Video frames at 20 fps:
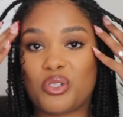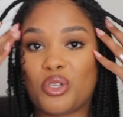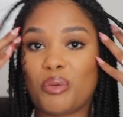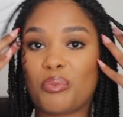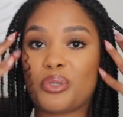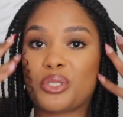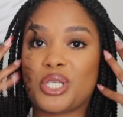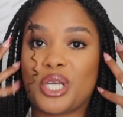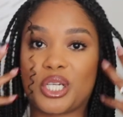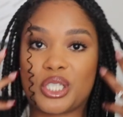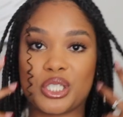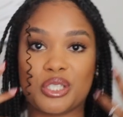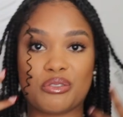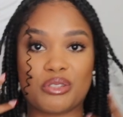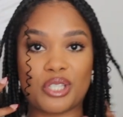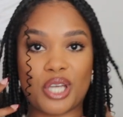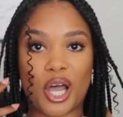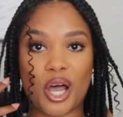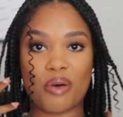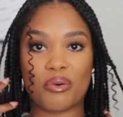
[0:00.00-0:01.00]
to a protective
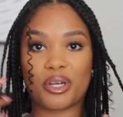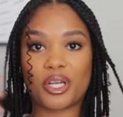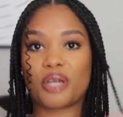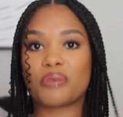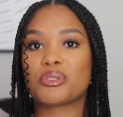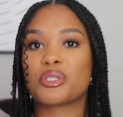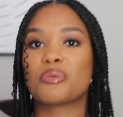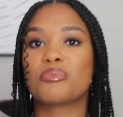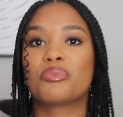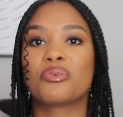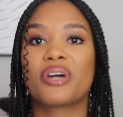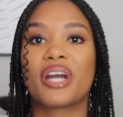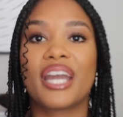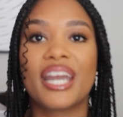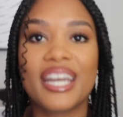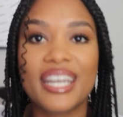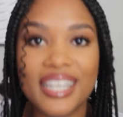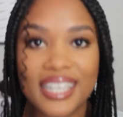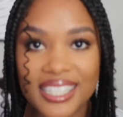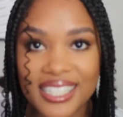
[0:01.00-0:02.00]
style, when it comes to
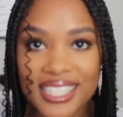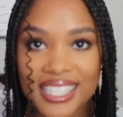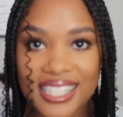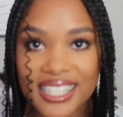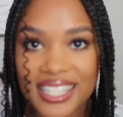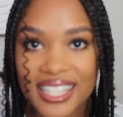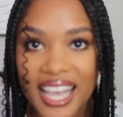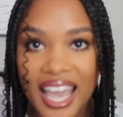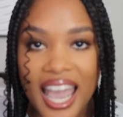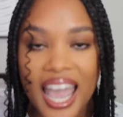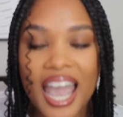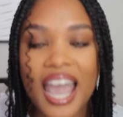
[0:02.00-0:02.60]
braids,